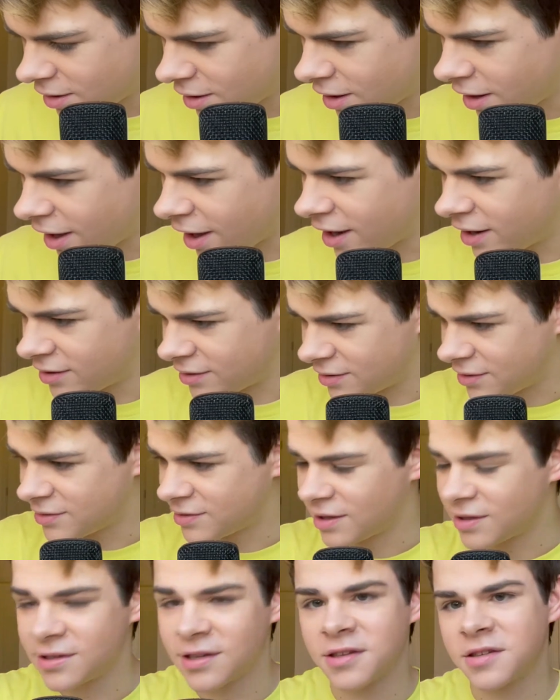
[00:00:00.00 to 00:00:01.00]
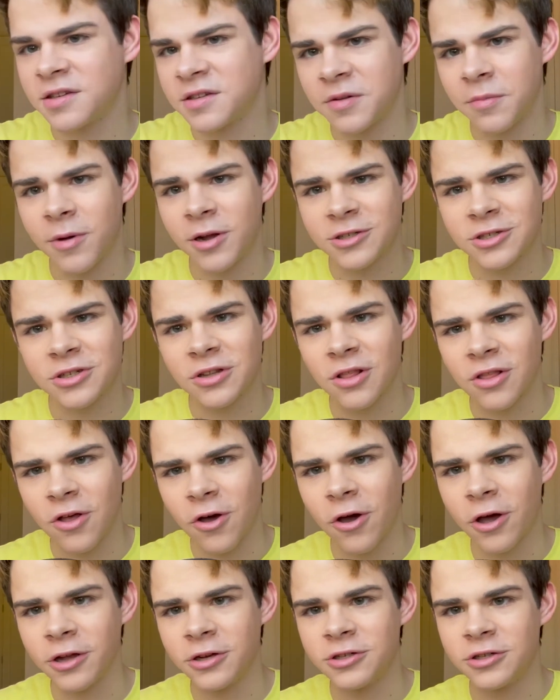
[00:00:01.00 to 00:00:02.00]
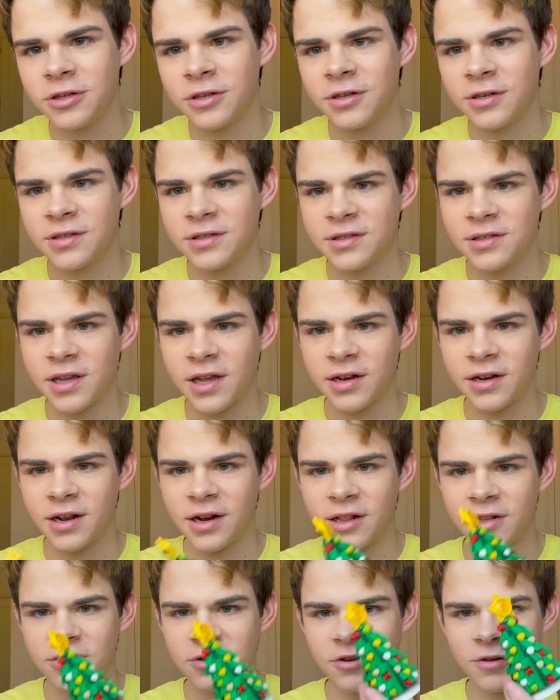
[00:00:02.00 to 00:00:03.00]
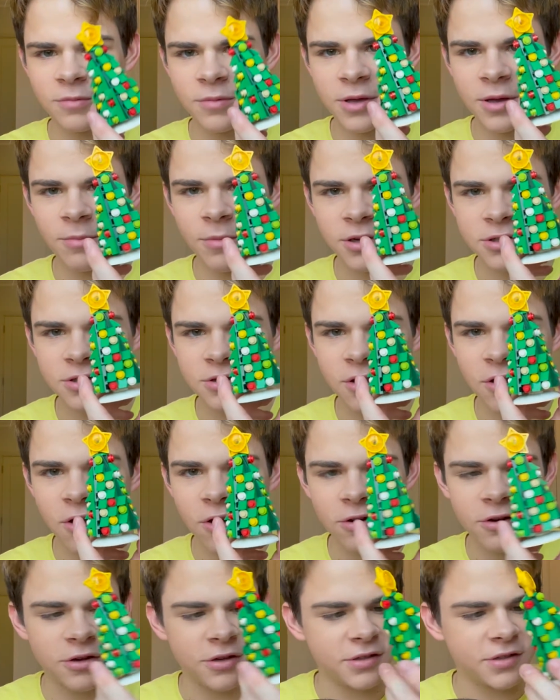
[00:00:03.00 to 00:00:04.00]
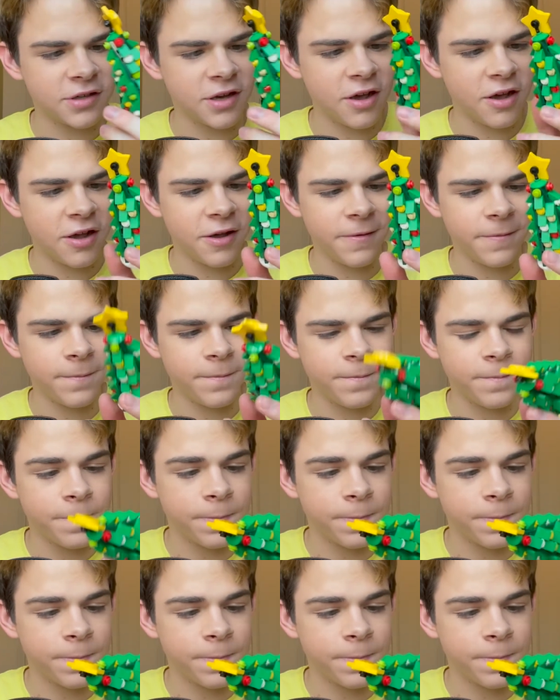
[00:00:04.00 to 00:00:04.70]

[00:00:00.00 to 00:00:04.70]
And since it's a much larger set and it took me a much longer time,